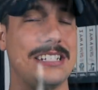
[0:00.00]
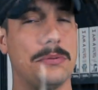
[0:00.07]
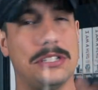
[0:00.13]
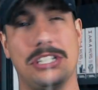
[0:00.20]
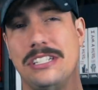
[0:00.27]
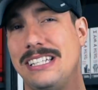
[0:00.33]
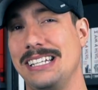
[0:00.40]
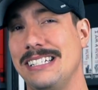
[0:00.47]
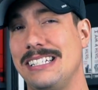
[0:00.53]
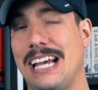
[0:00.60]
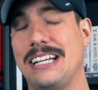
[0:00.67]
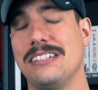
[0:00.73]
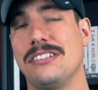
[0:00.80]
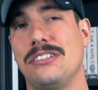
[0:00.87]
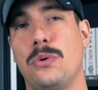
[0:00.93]
which is the
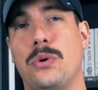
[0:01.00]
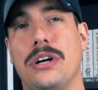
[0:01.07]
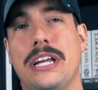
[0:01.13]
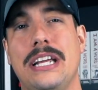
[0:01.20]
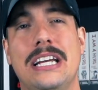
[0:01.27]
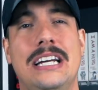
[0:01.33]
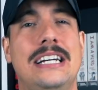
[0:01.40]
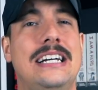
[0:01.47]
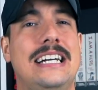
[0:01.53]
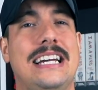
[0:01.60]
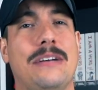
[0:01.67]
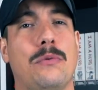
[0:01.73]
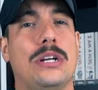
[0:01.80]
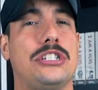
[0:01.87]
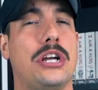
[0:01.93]
second story,
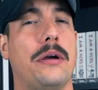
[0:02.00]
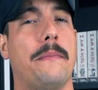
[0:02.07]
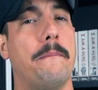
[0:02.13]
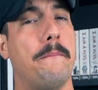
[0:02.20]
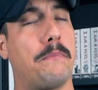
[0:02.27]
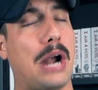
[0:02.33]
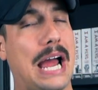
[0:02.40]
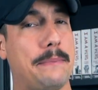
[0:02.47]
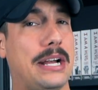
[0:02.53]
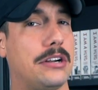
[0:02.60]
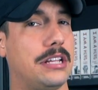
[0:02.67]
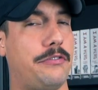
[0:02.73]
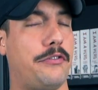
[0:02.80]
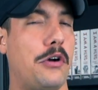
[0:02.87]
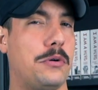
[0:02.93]
which
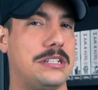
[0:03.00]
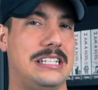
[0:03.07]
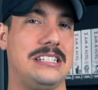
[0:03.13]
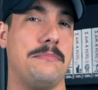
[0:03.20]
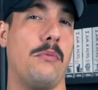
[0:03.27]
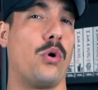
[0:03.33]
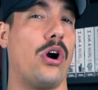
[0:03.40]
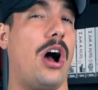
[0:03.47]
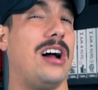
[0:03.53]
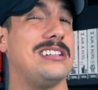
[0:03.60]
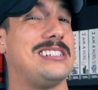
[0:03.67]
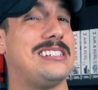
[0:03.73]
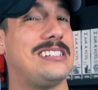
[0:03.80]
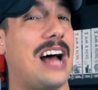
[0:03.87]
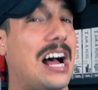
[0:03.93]
primarily focuses more on
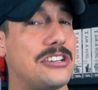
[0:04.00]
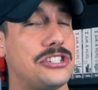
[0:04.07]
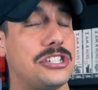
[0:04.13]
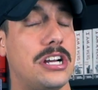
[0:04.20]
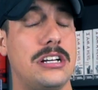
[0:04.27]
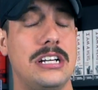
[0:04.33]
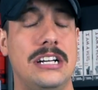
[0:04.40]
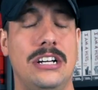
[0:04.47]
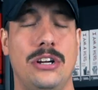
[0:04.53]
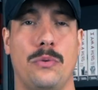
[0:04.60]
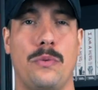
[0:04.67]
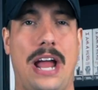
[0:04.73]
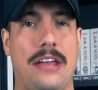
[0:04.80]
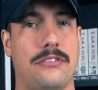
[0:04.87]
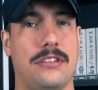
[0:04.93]
Sasha
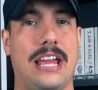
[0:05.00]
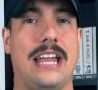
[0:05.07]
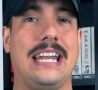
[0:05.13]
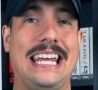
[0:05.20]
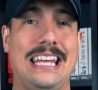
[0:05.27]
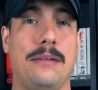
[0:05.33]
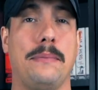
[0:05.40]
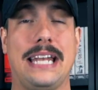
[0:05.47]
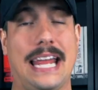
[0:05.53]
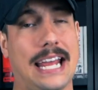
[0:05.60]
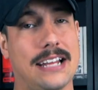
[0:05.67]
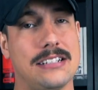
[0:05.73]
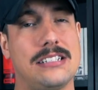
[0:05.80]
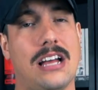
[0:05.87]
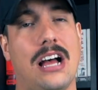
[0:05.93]
rather than Eben
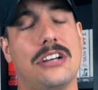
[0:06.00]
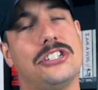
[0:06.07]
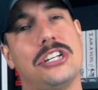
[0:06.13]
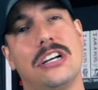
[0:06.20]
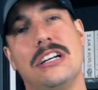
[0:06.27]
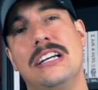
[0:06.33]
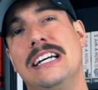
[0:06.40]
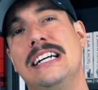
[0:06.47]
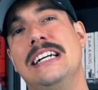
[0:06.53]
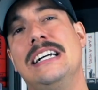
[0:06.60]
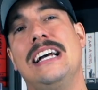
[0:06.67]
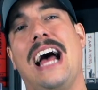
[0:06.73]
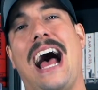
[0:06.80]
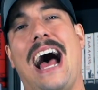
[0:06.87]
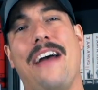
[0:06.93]
and Sasha,
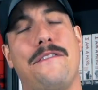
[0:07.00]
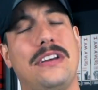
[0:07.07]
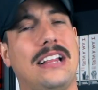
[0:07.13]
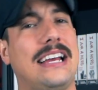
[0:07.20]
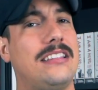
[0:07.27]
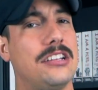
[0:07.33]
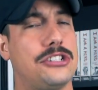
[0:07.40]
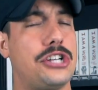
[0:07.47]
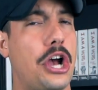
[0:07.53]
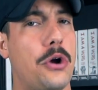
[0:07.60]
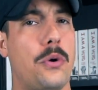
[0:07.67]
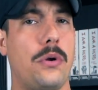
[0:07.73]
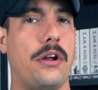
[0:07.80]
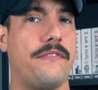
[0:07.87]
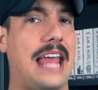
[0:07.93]
I feel like the
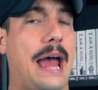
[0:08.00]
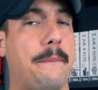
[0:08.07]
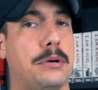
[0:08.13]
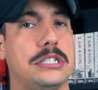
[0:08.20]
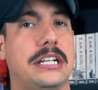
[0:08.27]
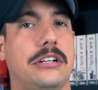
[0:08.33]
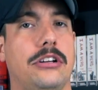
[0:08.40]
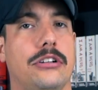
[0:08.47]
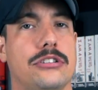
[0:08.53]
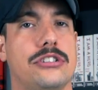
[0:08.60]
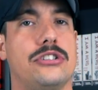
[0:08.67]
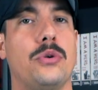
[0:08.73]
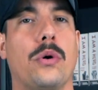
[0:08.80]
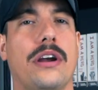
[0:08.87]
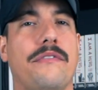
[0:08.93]
tone of that particular
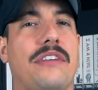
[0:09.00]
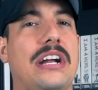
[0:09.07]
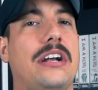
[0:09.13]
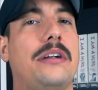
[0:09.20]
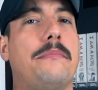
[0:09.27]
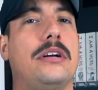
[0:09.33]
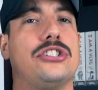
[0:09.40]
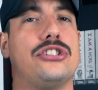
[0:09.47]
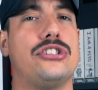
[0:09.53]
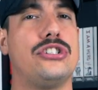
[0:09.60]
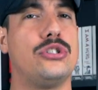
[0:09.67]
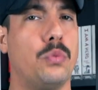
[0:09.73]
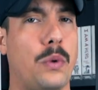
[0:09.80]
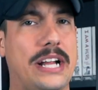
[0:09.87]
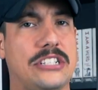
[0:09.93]
story very much
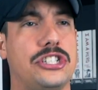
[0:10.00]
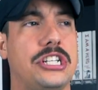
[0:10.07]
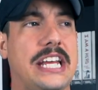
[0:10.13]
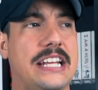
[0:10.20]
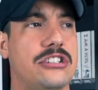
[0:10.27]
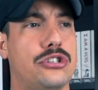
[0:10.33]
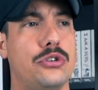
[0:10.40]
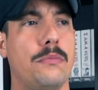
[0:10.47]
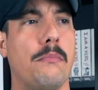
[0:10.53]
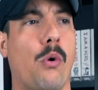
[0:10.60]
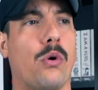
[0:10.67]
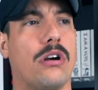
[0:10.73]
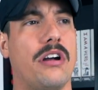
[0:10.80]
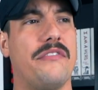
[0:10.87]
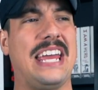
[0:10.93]
switched into
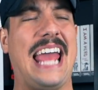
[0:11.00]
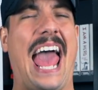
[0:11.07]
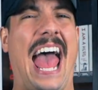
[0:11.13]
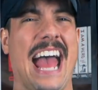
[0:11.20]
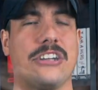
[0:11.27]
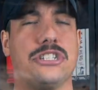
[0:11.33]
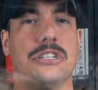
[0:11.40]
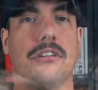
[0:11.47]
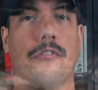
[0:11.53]
more of a action